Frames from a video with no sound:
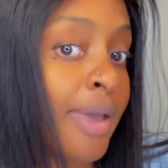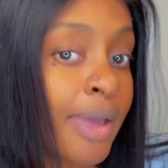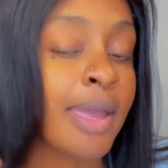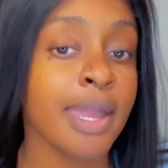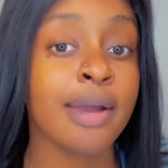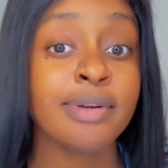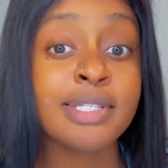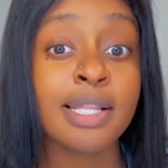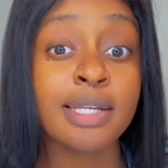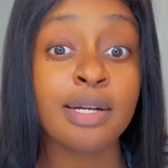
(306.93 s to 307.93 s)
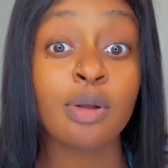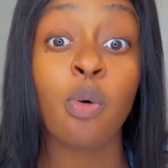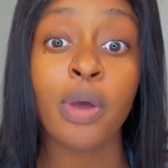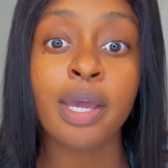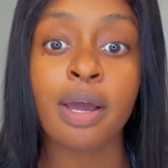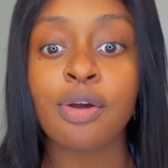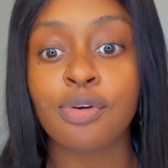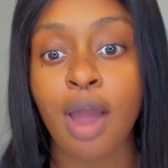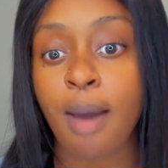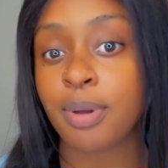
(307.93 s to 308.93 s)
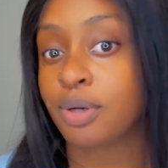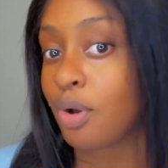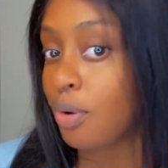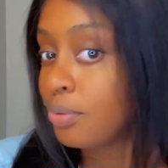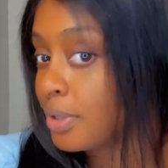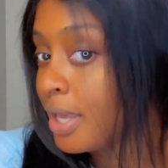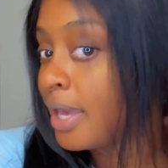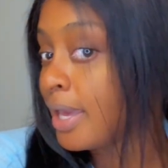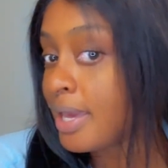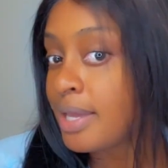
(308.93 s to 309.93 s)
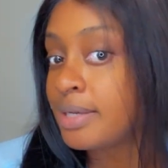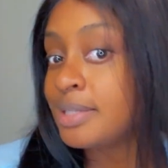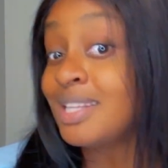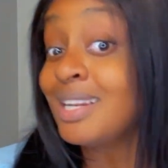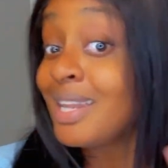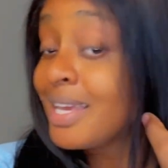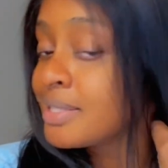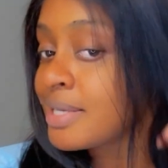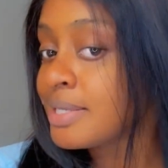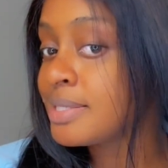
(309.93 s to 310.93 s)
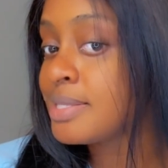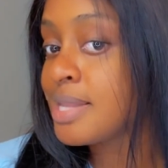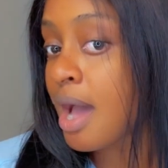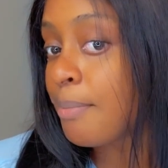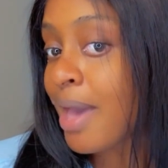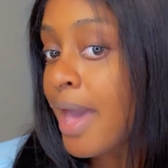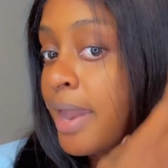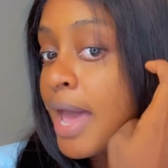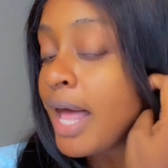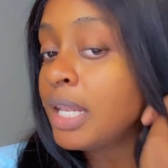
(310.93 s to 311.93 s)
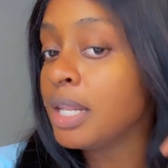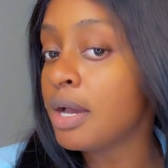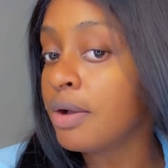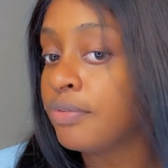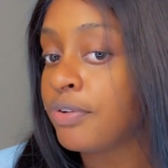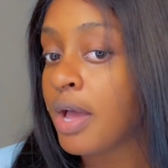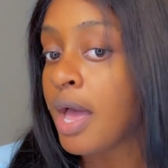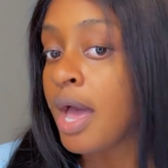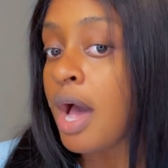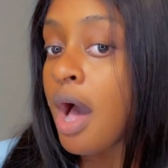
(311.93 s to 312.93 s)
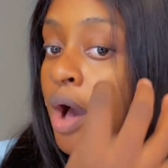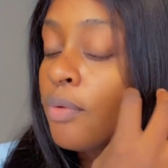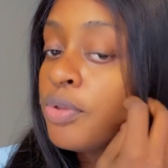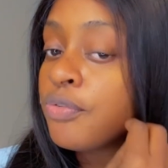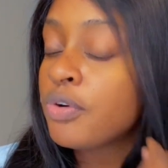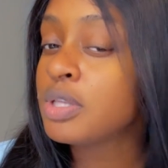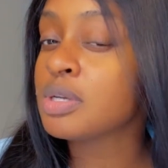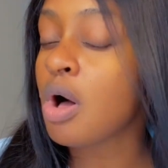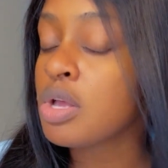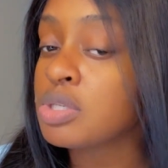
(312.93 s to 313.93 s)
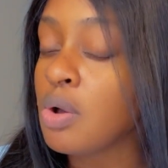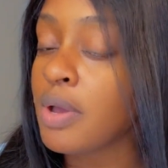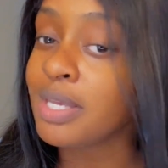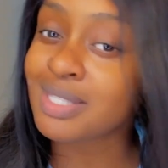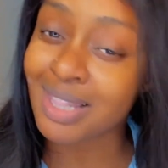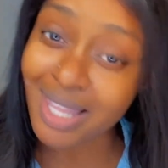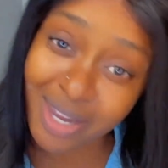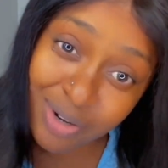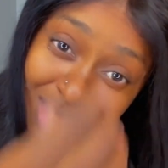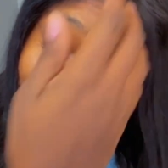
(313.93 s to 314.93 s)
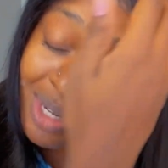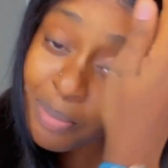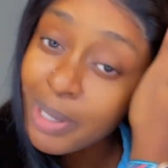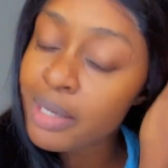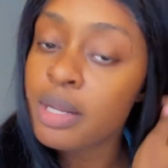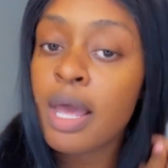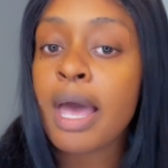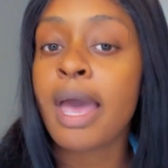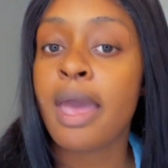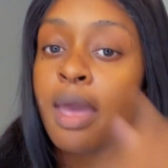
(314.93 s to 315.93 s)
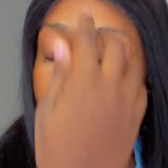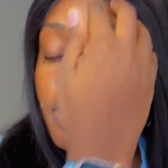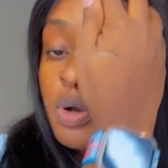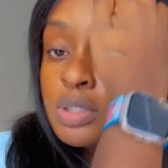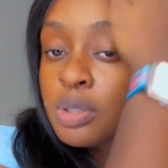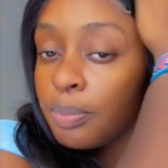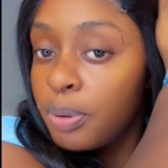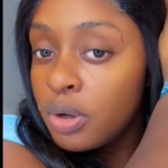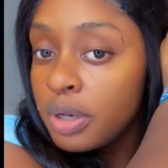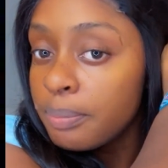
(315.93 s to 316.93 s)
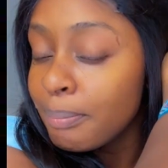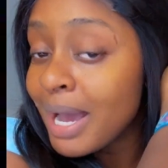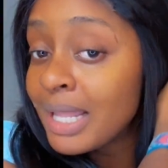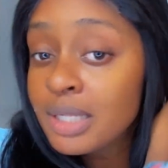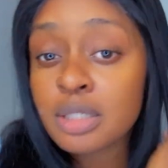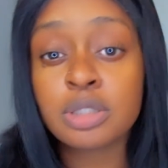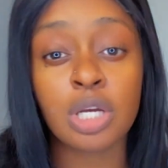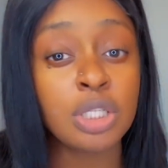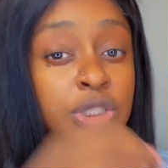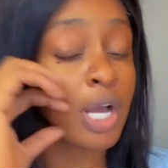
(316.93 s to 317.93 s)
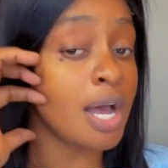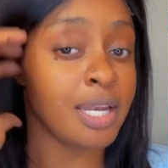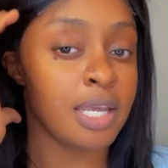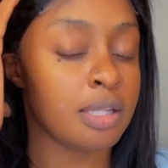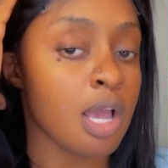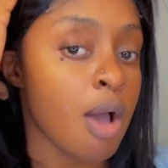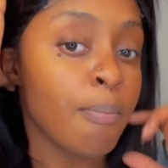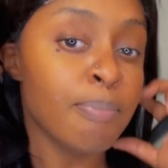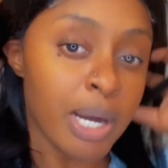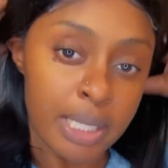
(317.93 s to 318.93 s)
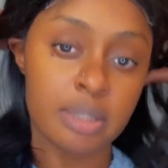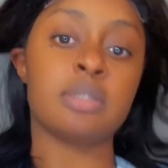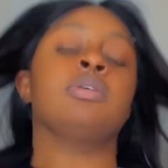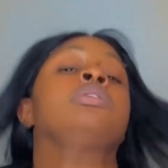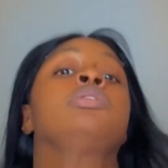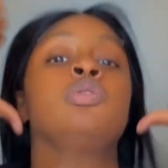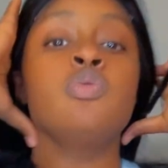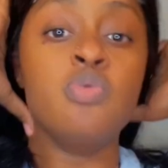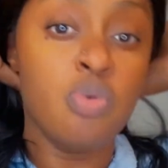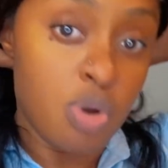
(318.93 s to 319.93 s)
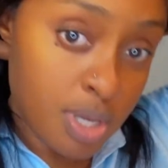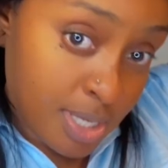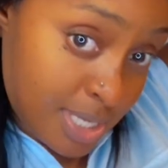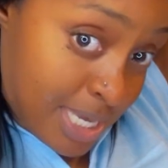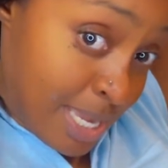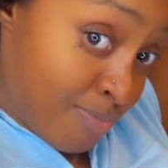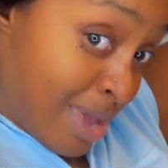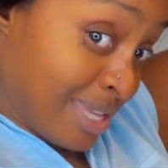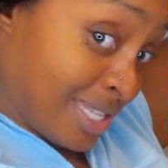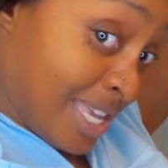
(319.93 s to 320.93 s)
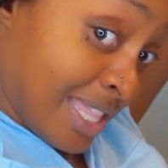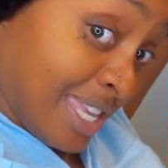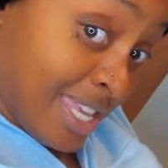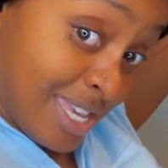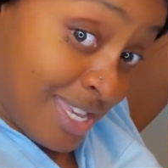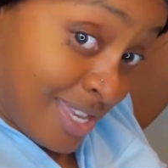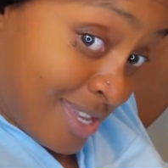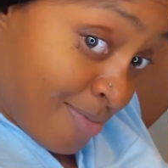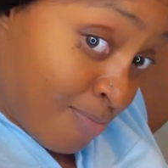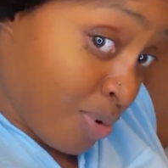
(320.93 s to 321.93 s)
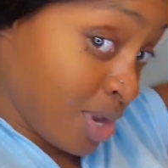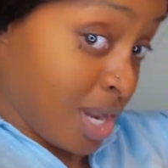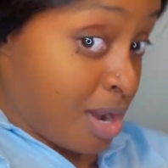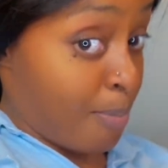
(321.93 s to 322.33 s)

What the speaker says: here is a little quick grab and go. And the length is not bad. I love how the front also is layered a little bit. I am going to put my little touch on it, but you can basically put it in a